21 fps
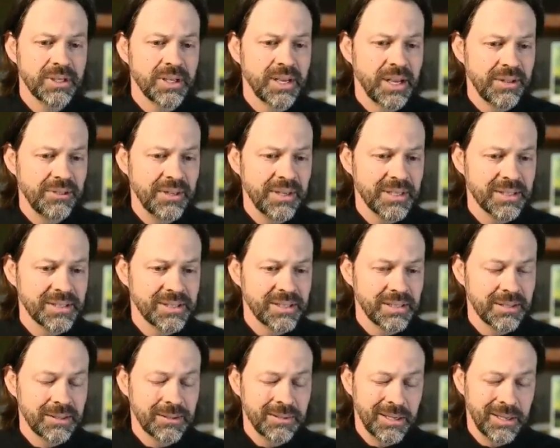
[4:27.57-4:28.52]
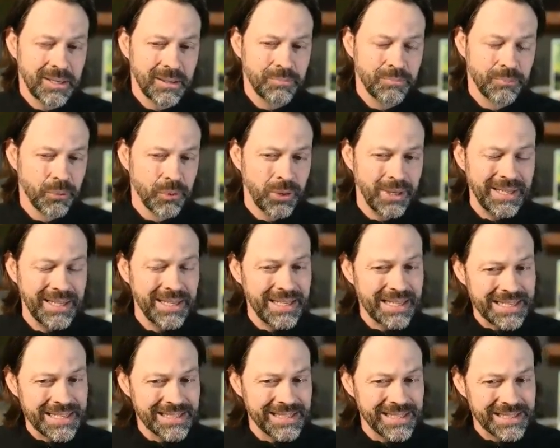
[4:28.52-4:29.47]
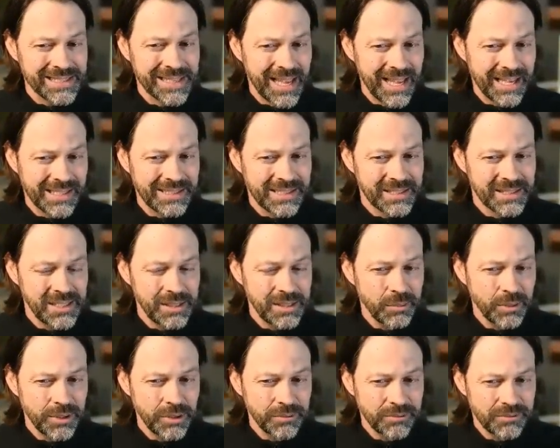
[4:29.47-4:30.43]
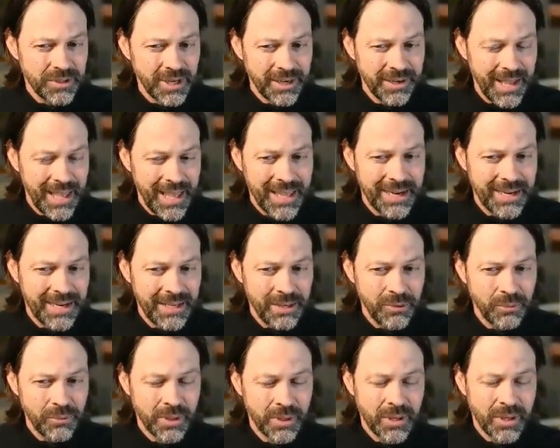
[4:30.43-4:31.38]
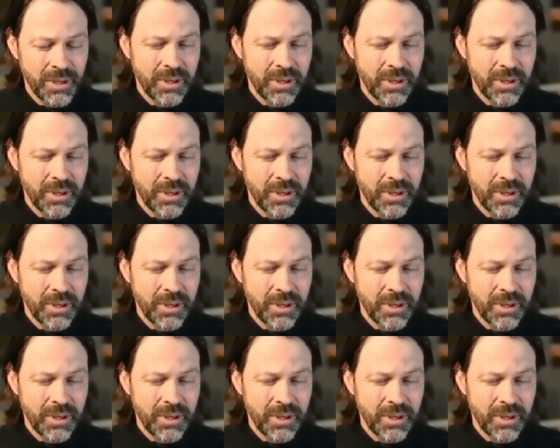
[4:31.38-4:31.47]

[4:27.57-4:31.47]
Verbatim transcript: I think it's a, a pretty easy sign to see when you've done editing